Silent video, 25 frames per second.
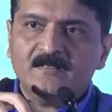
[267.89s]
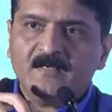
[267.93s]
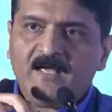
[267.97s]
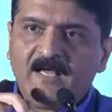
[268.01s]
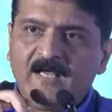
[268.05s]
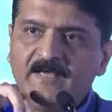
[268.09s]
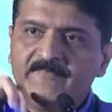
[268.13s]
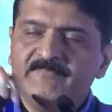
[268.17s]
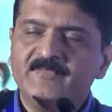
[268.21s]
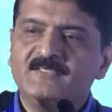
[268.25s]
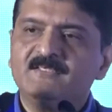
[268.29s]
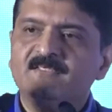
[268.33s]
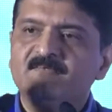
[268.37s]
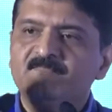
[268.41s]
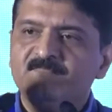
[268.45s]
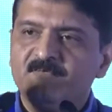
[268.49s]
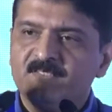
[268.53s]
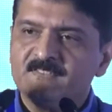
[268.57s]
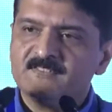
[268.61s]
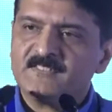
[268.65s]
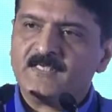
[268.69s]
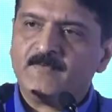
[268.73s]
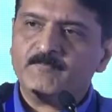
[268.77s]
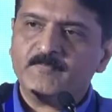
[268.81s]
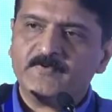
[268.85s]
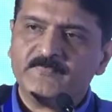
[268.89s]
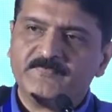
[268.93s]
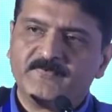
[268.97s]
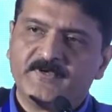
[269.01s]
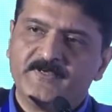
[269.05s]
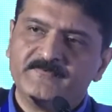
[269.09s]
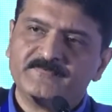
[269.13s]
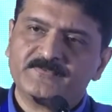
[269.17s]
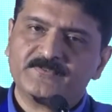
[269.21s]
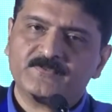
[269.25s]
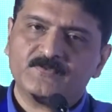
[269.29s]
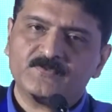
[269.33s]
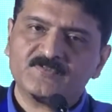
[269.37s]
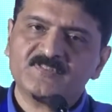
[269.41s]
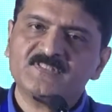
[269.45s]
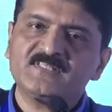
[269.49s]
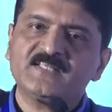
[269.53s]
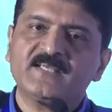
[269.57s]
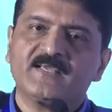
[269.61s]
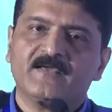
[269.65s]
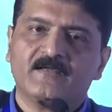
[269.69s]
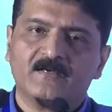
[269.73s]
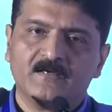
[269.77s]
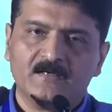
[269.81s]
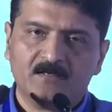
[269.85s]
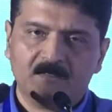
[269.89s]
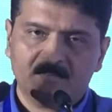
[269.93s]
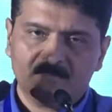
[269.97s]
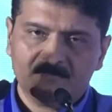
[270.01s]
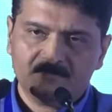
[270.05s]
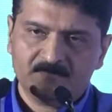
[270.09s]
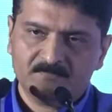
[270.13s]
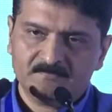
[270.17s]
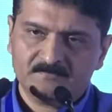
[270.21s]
have it in, for example, 5 stores in Kerala